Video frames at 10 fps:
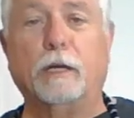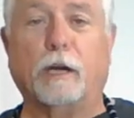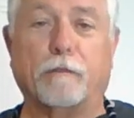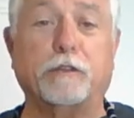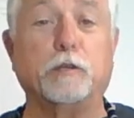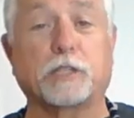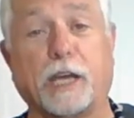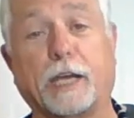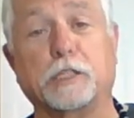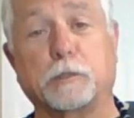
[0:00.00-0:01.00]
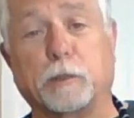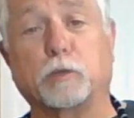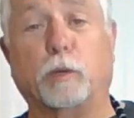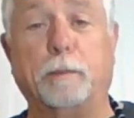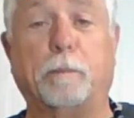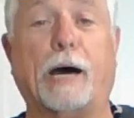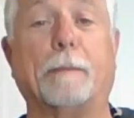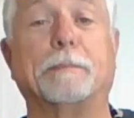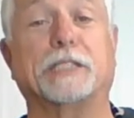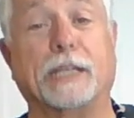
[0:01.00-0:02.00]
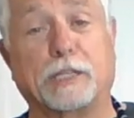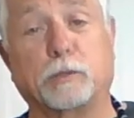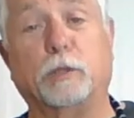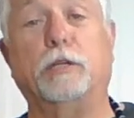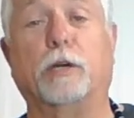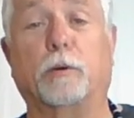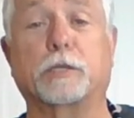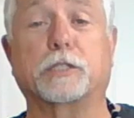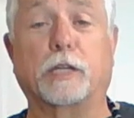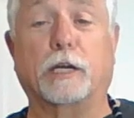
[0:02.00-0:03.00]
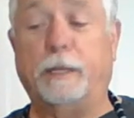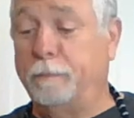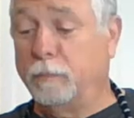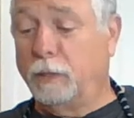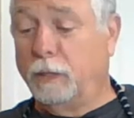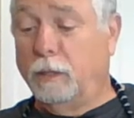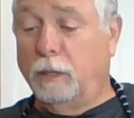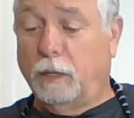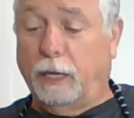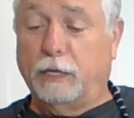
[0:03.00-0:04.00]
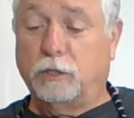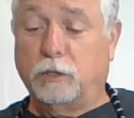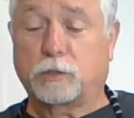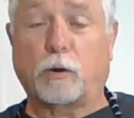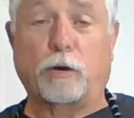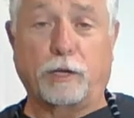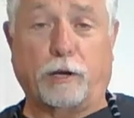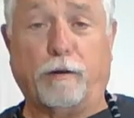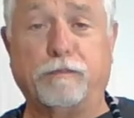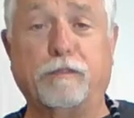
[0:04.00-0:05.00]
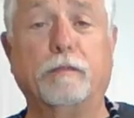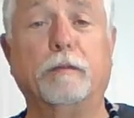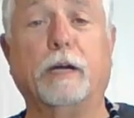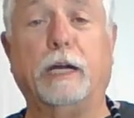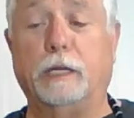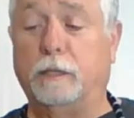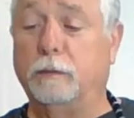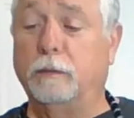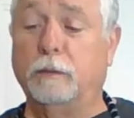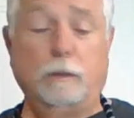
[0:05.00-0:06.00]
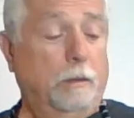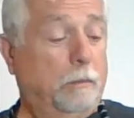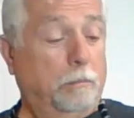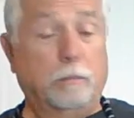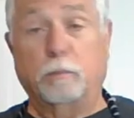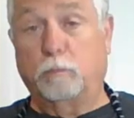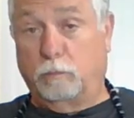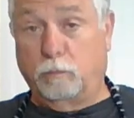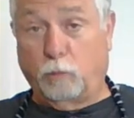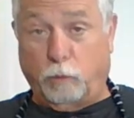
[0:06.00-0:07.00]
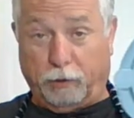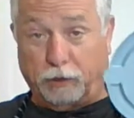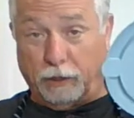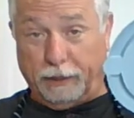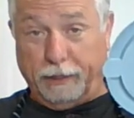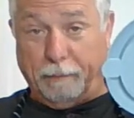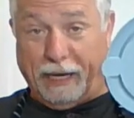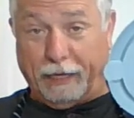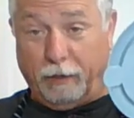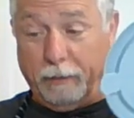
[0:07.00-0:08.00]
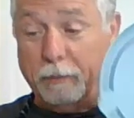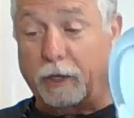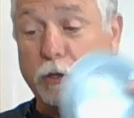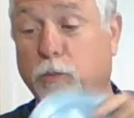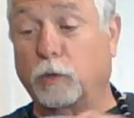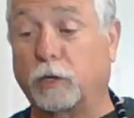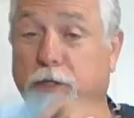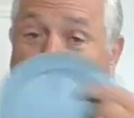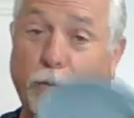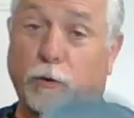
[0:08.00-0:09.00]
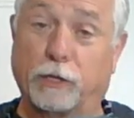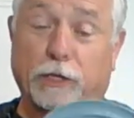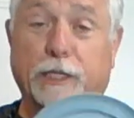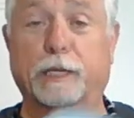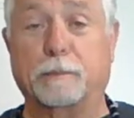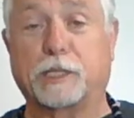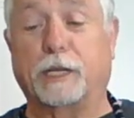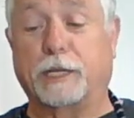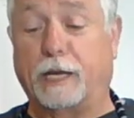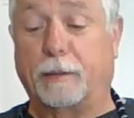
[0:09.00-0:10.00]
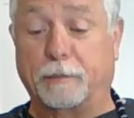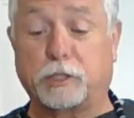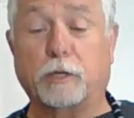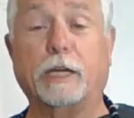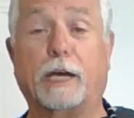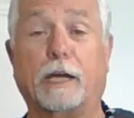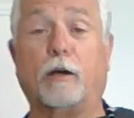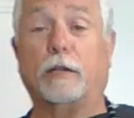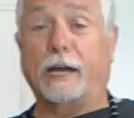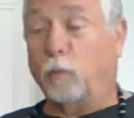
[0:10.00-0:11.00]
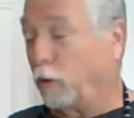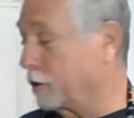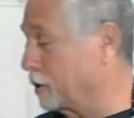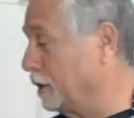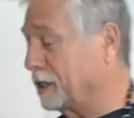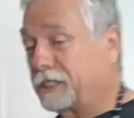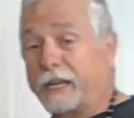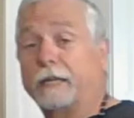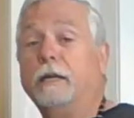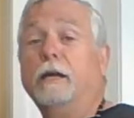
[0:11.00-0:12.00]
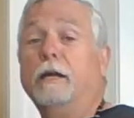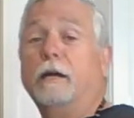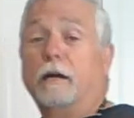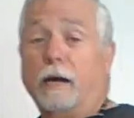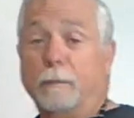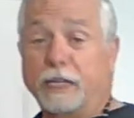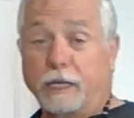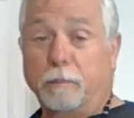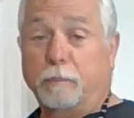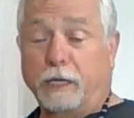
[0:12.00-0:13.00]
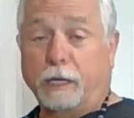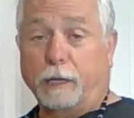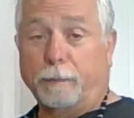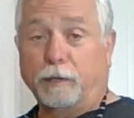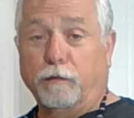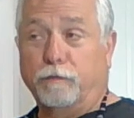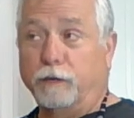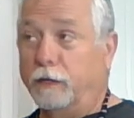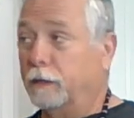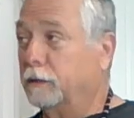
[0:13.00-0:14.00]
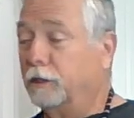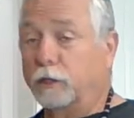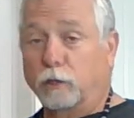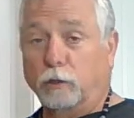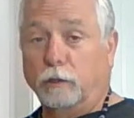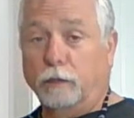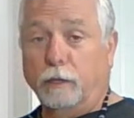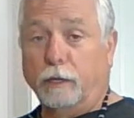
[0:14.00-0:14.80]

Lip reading: a few seconds between pops, that's when you know it's done, and you turn it off. And we'll put the lid back on it because we're going to turn the lid upside down. I'm going to show you how all that works in a second. I'm going to get me a couple of little